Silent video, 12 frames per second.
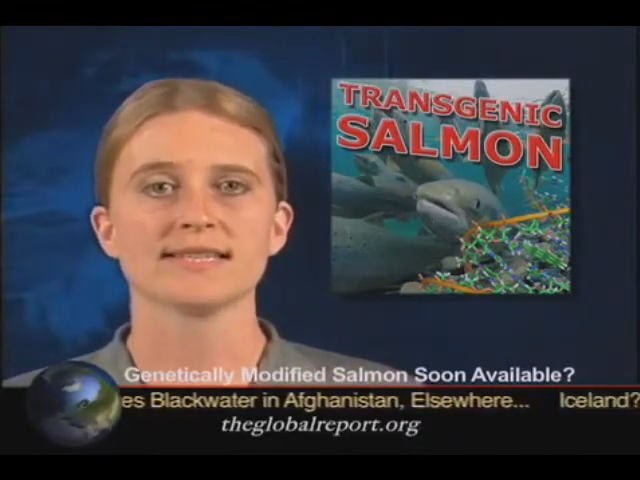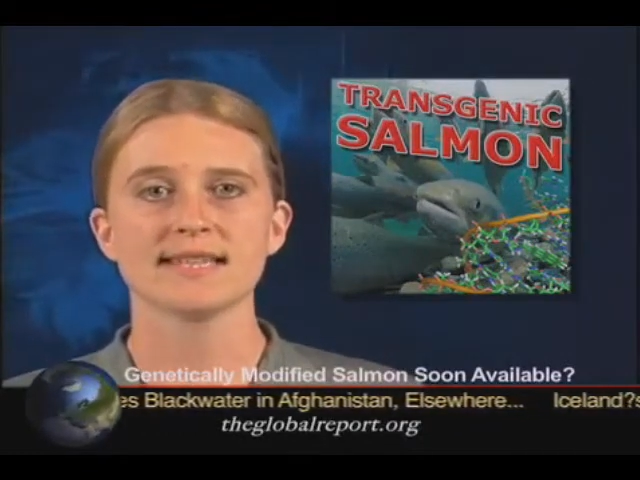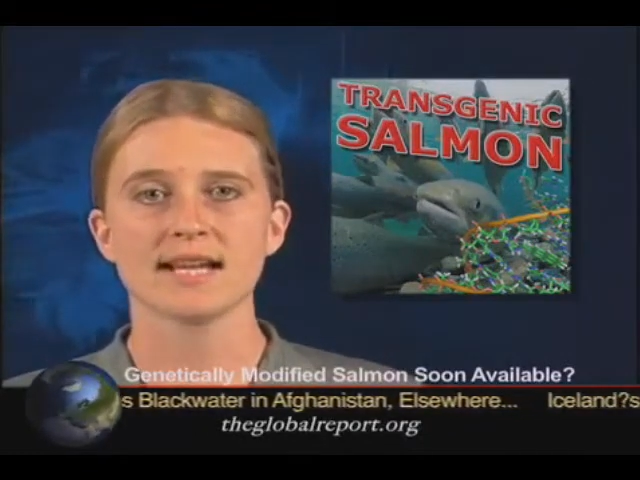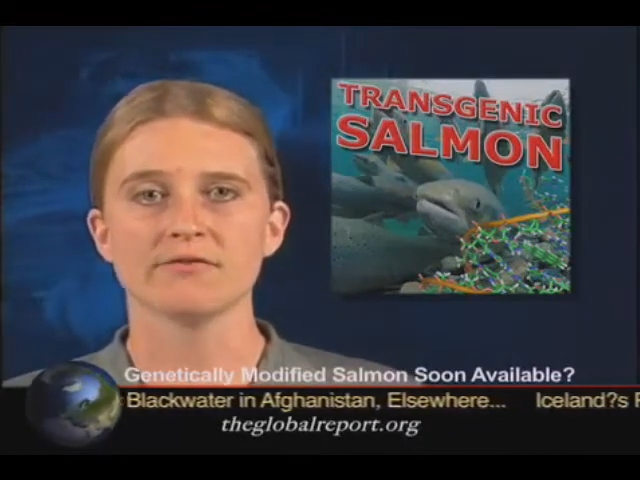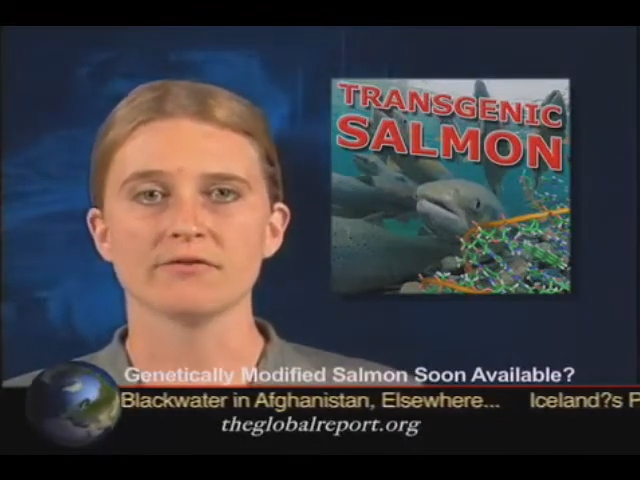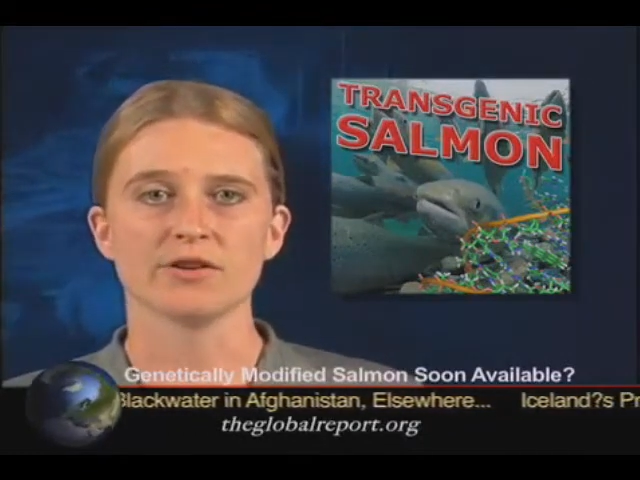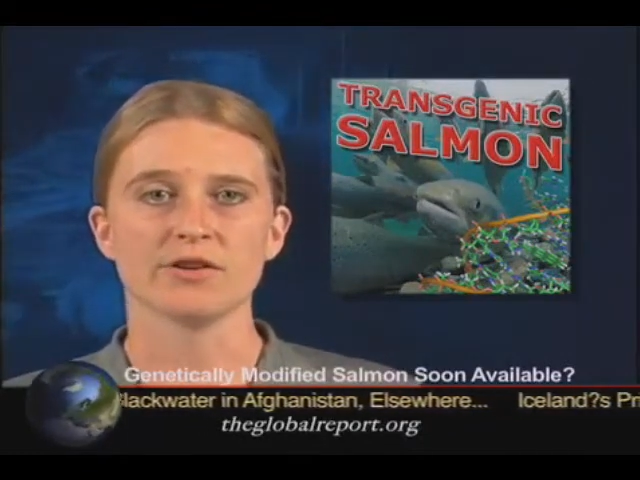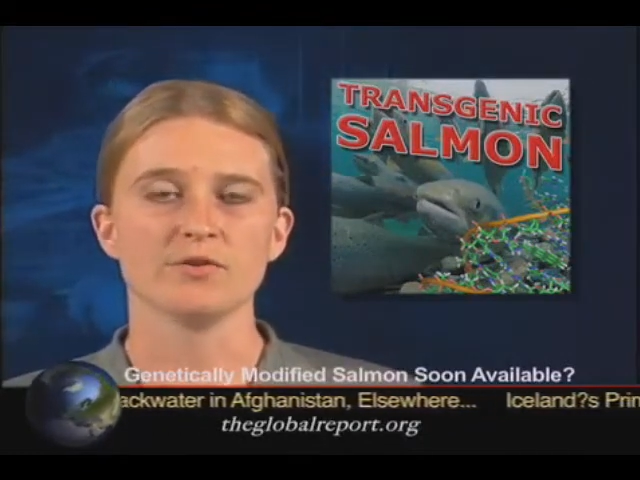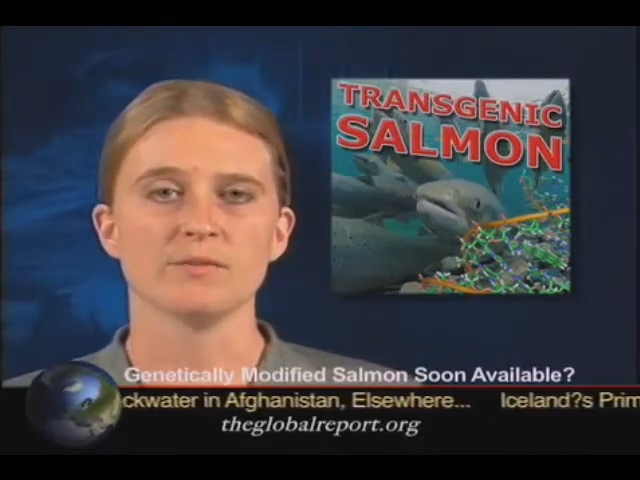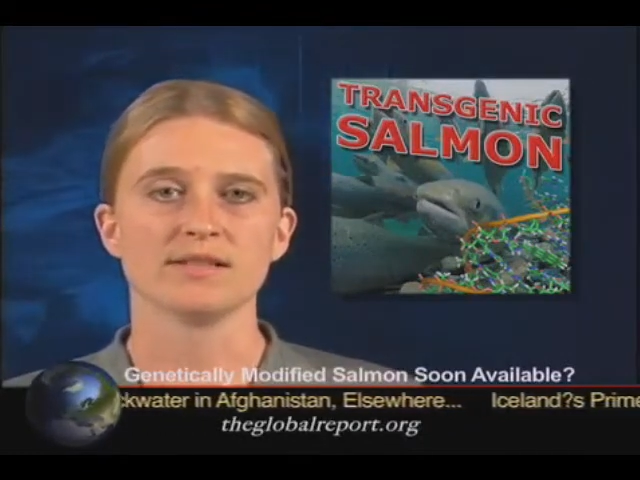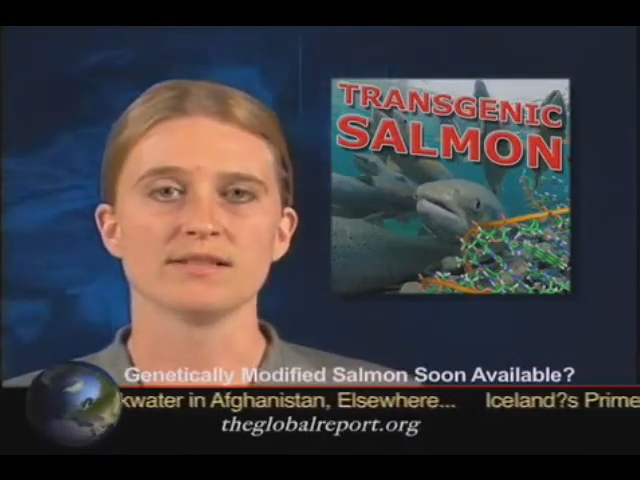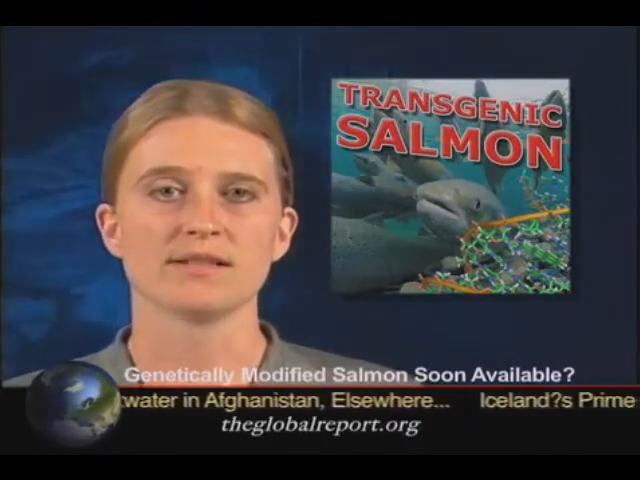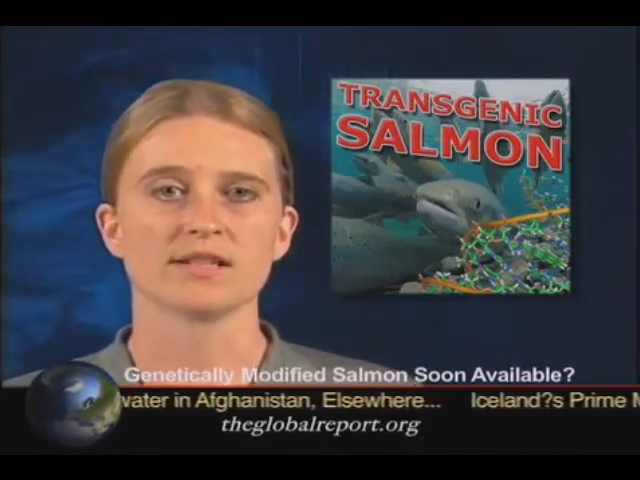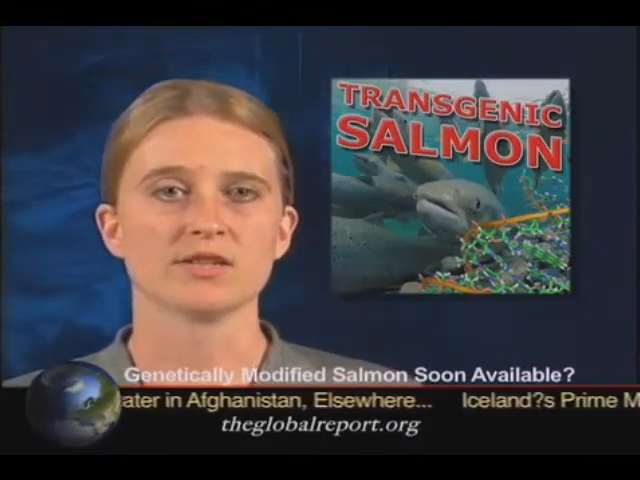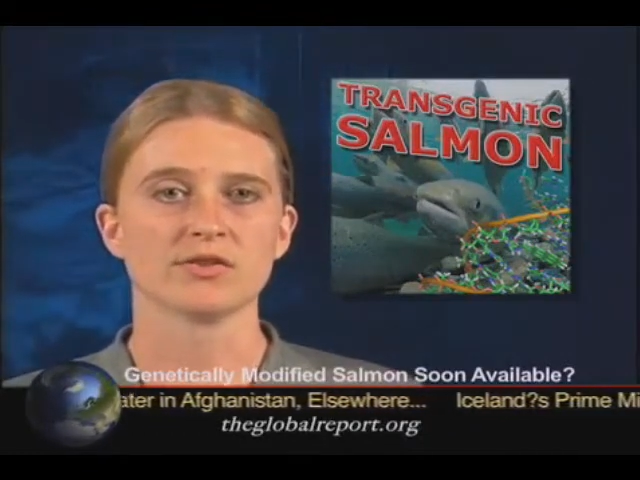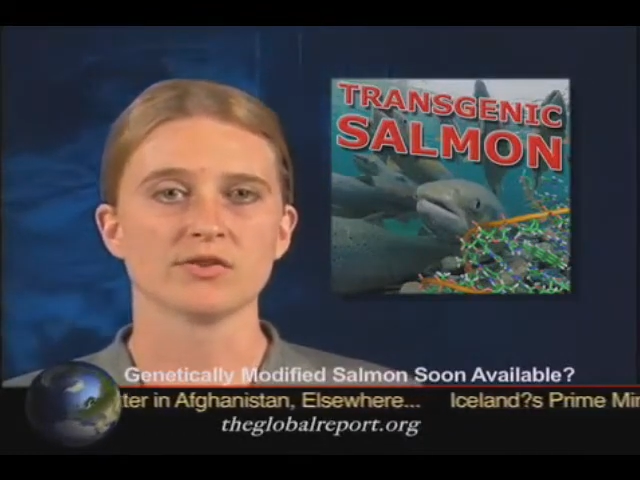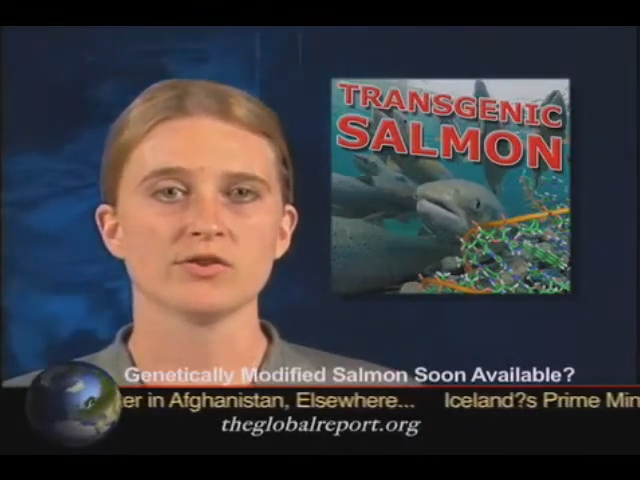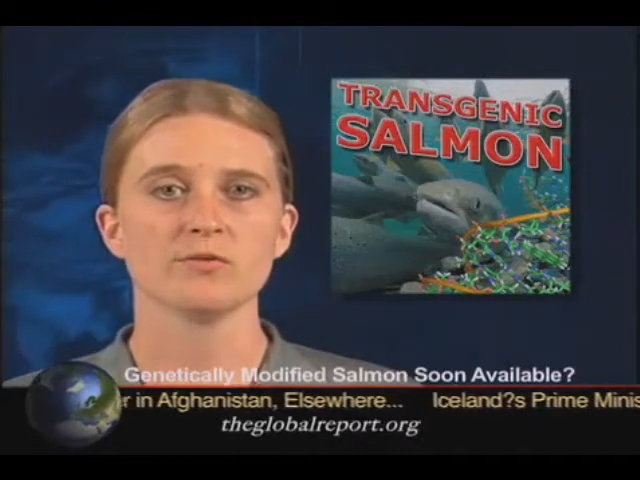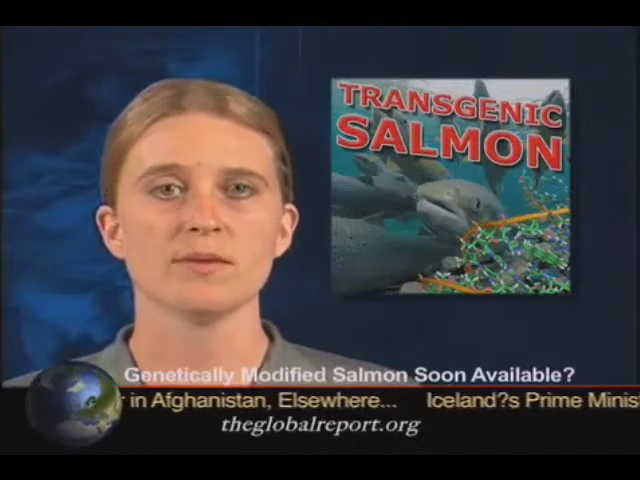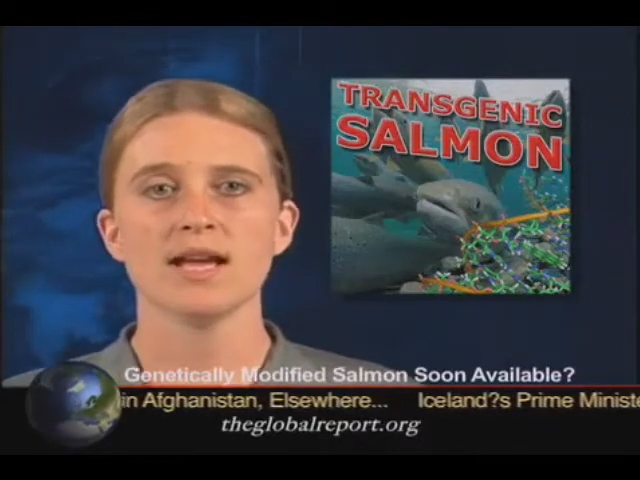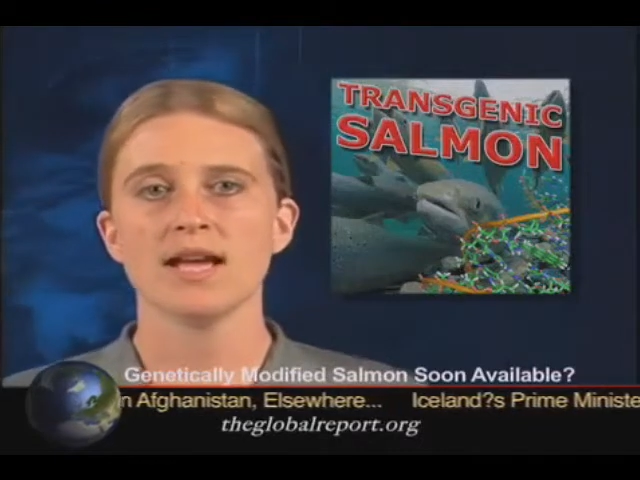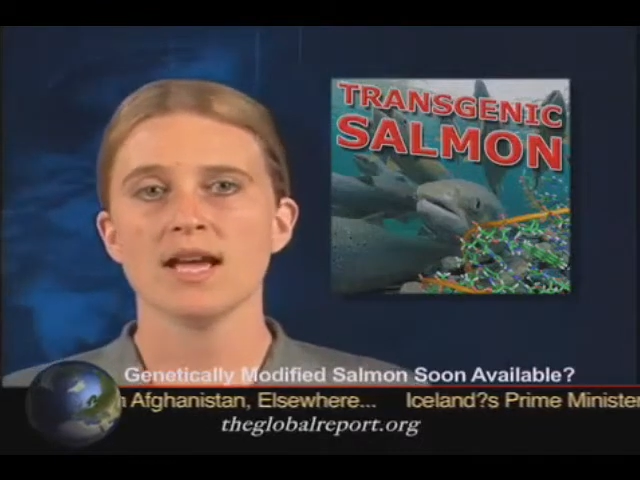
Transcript: safe for humans to consume